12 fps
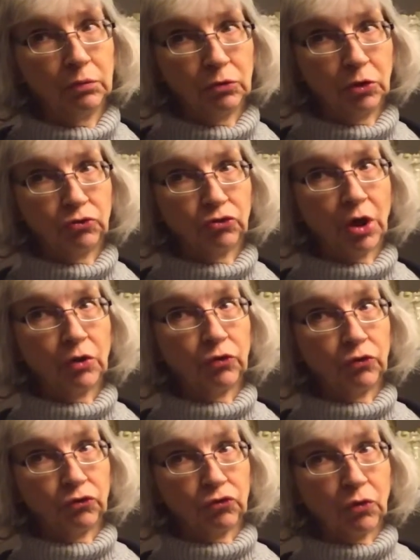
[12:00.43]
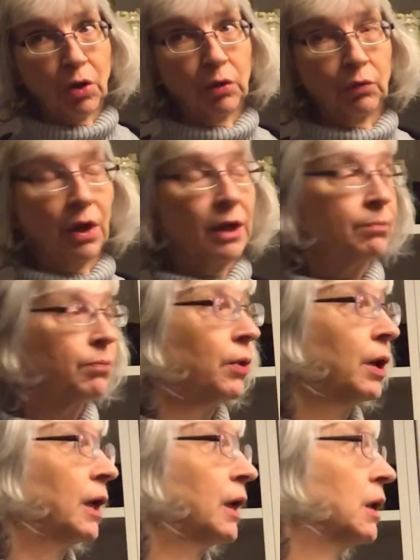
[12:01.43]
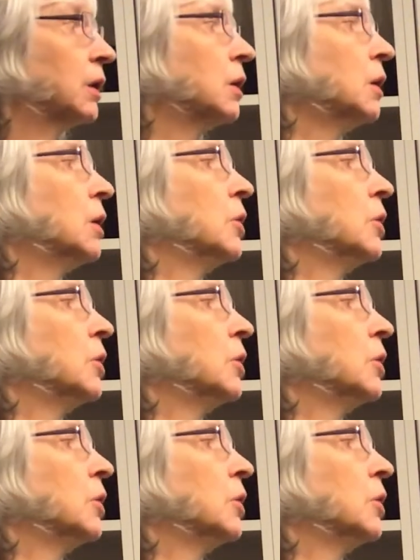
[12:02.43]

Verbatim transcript: a child who's strong right brain,